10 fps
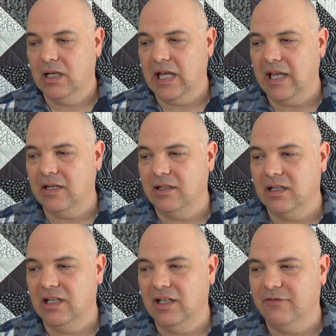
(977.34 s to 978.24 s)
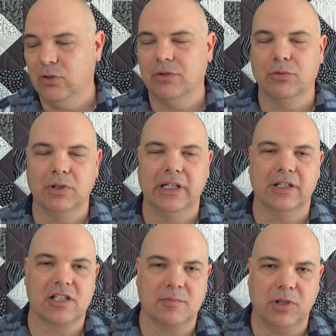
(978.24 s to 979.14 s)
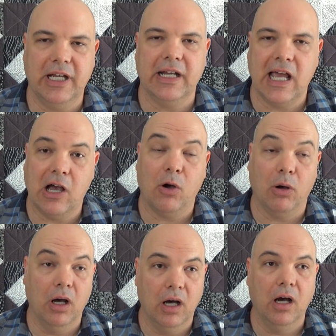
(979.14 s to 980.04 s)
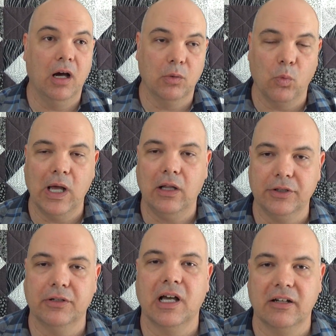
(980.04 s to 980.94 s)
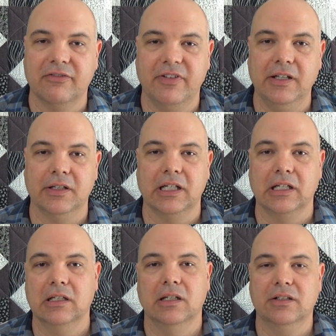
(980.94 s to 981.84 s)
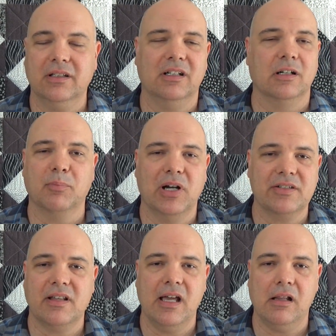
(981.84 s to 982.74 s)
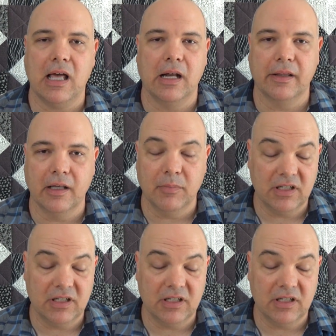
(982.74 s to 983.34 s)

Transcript: And if you were to really explain how unwell you're not feeling, it's going to depress the hell out of them.